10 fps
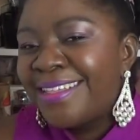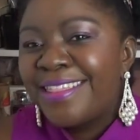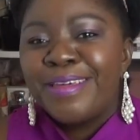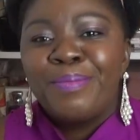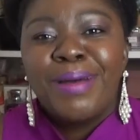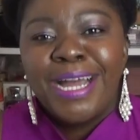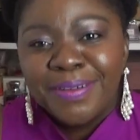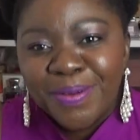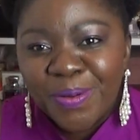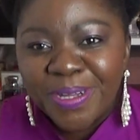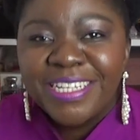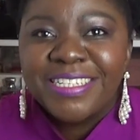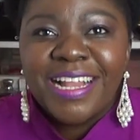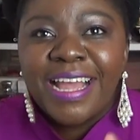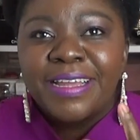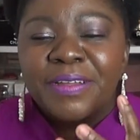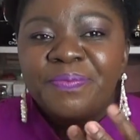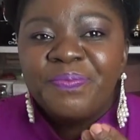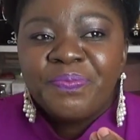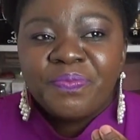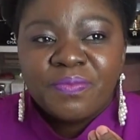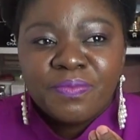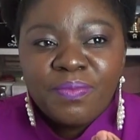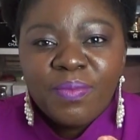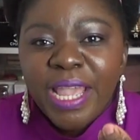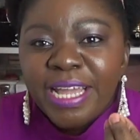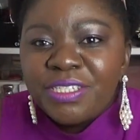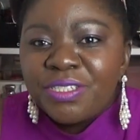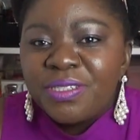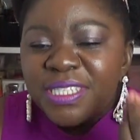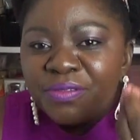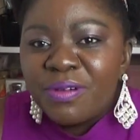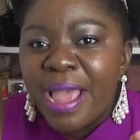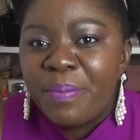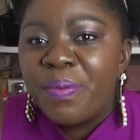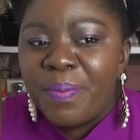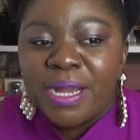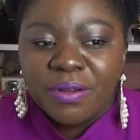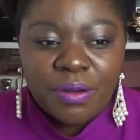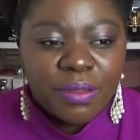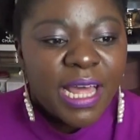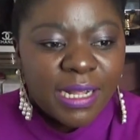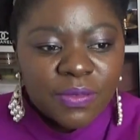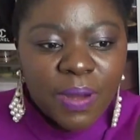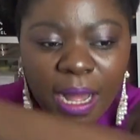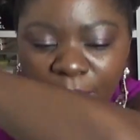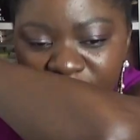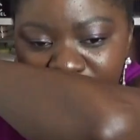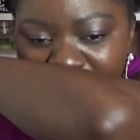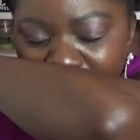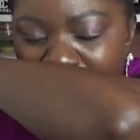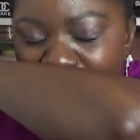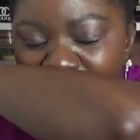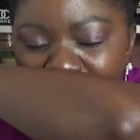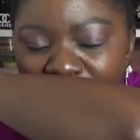the mango. It's like a juicy ripe mango. That's what I'm smelling.